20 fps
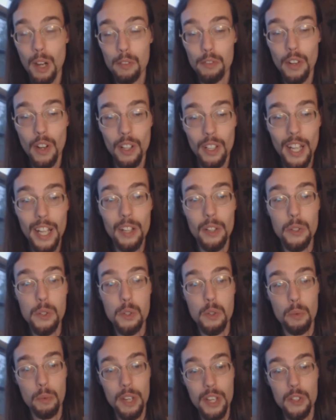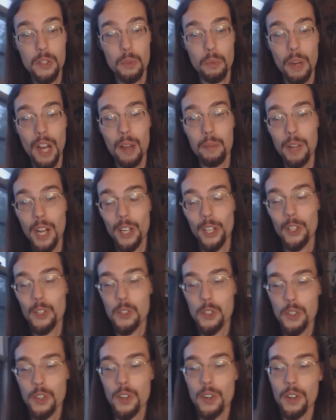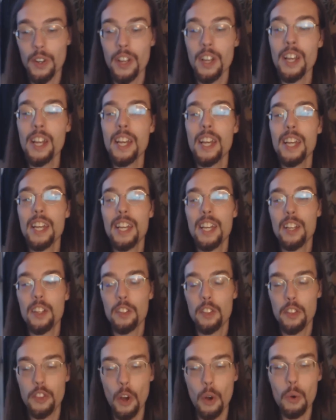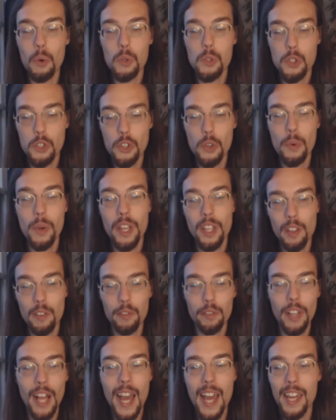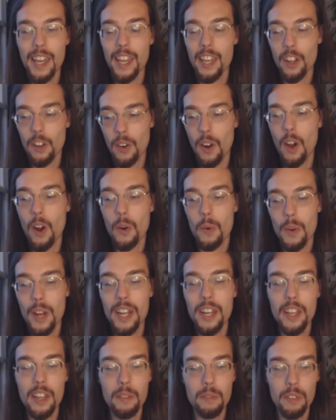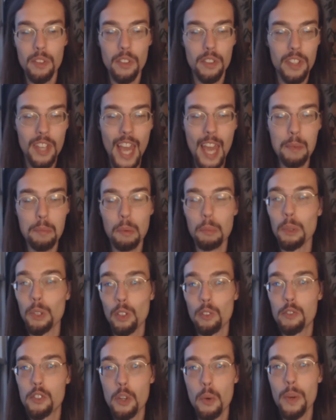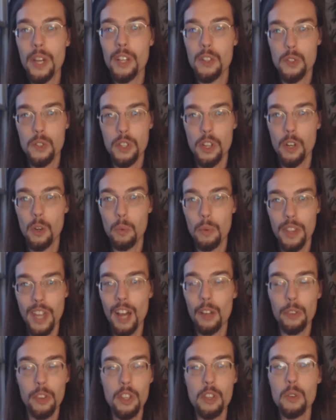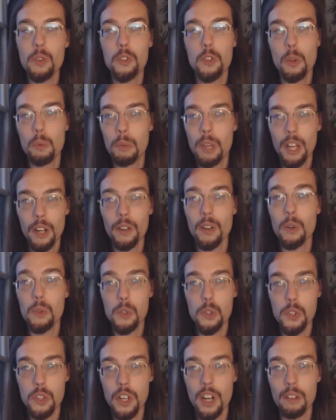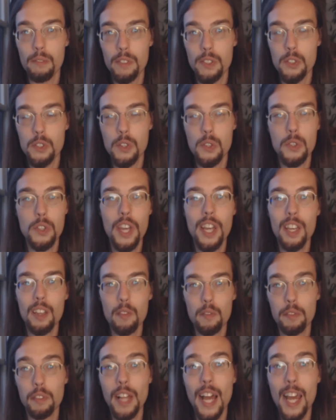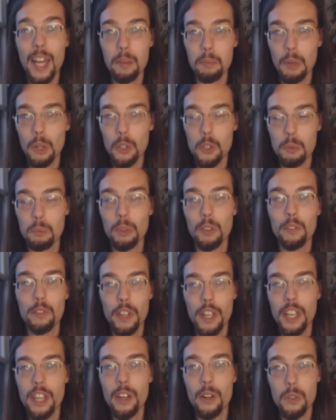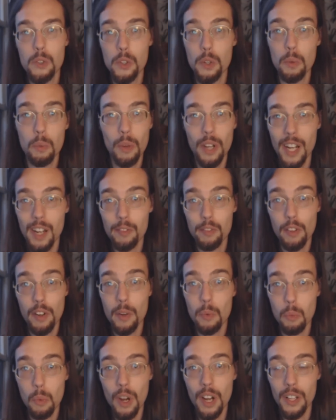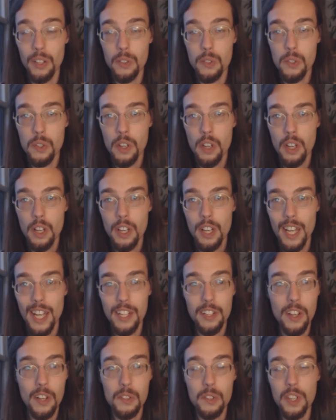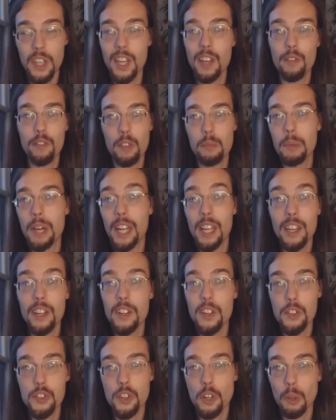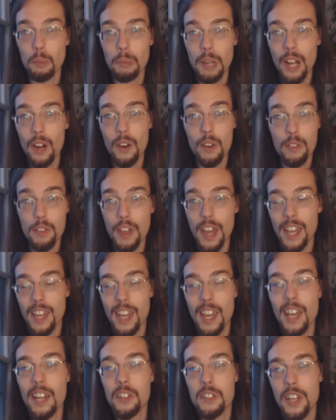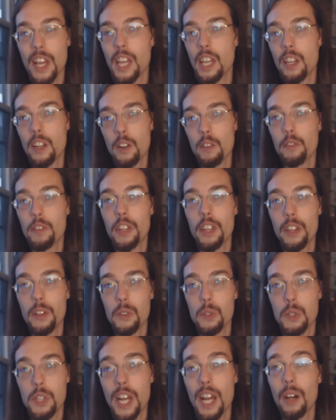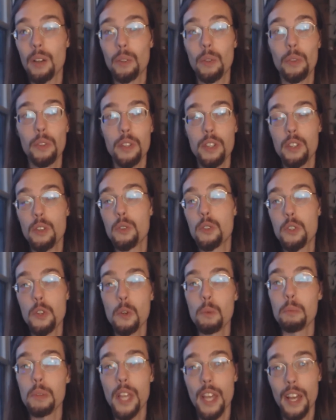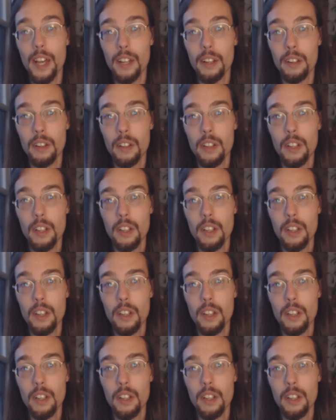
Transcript: above all else, the reason why I'm not concerned those doing the flagging are already capable of doing so without the YouTube Heroes stuff. It's just they can flag multiple videos or whatever at once. It doesn't give them any additional power. They can't take your videos down, only YouTube can.